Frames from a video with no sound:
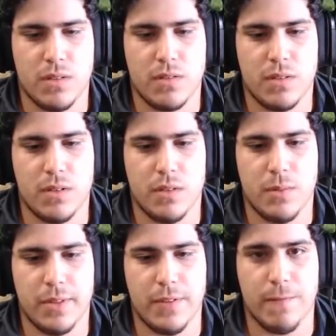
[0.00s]
So a little
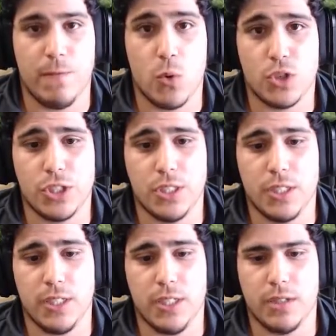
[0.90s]
bit unfortunate
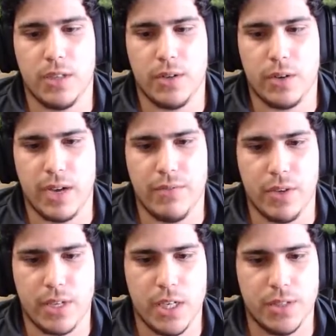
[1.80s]
here, I don't have the
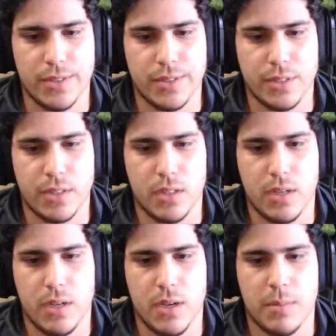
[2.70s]
heals.
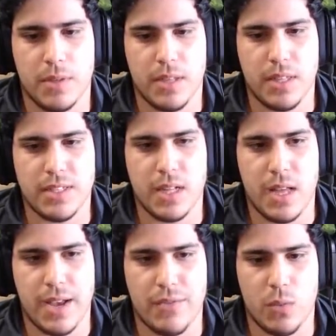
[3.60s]
But at least I'll
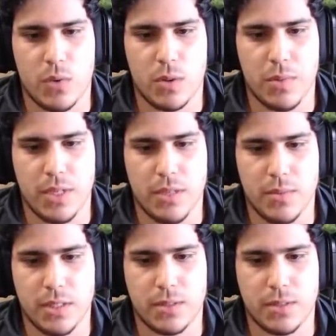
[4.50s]
have the War Behemoth.